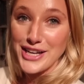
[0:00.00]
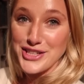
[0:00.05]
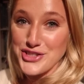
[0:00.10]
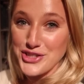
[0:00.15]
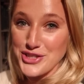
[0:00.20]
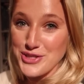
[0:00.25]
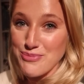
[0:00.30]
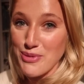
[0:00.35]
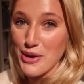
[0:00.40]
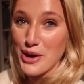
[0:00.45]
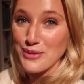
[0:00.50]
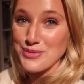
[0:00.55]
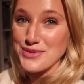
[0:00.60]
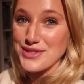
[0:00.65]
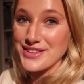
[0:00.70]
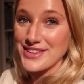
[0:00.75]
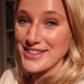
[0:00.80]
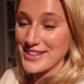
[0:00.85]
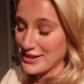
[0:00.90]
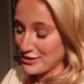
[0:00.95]
I just
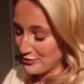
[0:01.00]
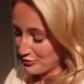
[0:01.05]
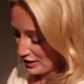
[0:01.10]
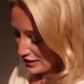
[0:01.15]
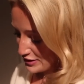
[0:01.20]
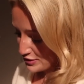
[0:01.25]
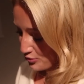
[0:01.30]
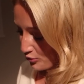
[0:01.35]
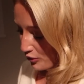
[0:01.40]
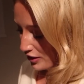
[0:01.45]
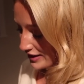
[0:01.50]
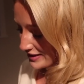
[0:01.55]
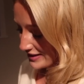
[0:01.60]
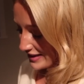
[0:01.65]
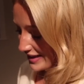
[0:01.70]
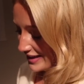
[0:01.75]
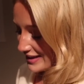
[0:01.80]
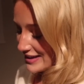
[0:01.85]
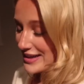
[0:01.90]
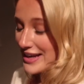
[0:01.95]
popped the red wine
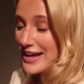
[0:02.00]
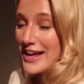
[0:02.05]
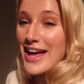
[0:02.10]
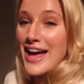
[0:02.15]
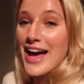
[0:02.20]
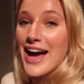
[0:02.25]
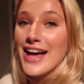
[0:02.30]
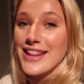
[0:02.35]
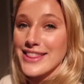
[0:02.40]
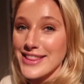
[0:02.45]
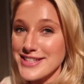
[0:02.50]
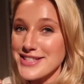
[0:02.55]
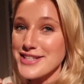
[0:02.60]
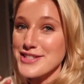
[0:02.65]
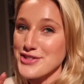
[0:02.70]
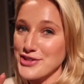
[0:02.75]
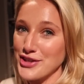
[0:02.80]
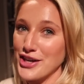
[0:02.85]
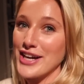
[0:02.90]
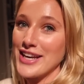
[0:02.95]
in, and this
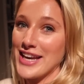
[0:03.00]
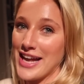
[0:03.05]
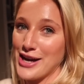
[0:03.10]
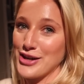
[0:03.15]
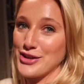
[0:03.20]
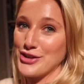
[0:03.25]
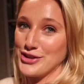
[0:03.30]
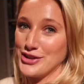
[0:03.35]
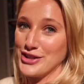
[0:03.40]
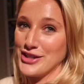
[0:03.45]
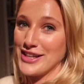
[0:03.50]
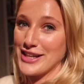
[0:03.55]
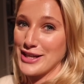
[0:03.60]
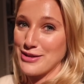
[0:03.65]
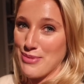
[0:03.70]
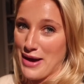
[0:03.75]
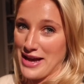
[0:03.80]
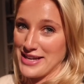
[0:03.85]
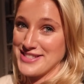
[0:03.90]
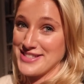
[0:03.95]
is not an
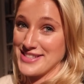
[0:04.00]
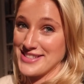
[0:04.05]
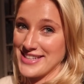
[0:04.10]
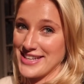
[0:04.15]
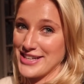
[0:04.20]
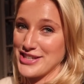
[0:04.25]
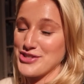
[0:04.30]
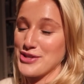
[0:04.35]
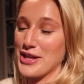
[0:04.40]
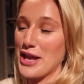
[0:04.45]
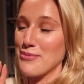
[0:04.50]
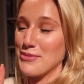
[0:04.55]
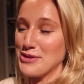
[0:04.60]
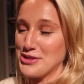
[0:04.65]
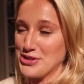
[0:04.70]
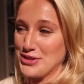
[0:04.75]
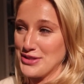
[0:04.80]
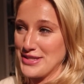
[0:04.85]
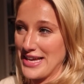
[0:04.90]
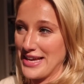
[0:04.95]
alcoholic pasta dish, let me
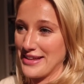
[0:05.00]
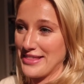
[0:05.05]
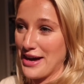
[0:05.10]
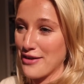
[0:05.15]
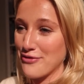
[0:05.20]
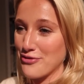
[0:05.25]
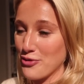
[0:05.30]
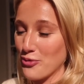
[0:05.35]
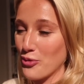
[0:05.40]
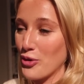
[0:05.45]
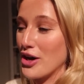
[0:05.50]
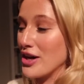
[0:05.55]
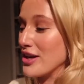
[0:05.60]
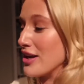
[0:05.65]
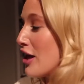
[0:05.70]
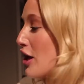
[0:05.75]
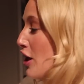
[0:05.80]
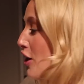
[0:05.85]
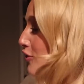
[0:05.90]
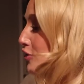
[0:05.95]
just say that for
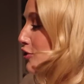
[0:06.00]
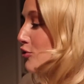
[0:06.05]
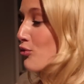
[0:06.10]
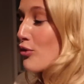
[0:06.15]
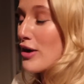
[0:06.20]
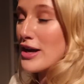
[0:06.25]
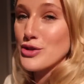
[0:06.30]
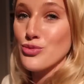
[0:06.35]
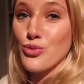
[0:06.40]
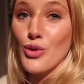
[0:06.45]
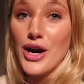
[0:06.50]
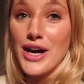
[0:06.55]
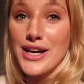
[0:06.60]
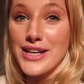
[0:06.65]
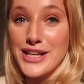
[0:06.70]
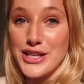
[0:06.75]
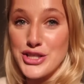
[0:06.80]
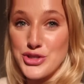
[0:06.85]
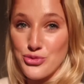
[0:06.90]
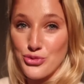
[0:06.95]
one. The red wine
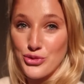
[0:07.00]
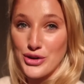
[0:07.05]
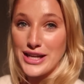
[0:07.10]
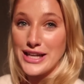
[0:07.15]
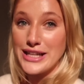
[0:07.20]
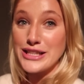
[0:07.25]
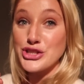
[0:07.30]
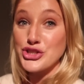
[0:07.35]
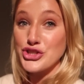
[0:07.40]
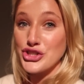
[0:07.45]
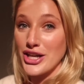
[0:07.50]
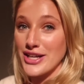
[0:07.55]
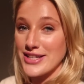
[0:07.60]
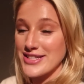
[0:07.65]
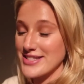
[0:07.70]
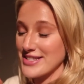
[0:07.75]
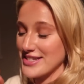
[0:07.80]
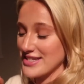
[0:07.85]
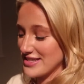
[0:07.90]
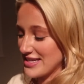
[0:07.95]
is really
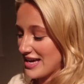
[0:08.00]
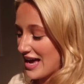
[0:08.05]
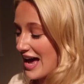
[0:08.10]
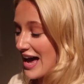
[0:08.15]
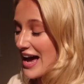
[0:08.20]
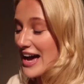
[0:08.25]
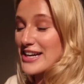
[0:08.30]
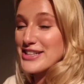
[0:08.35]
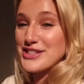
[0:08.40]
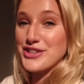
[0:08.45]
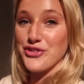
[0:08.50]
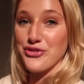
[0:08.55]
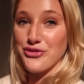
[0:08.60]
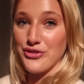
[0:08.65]
just to add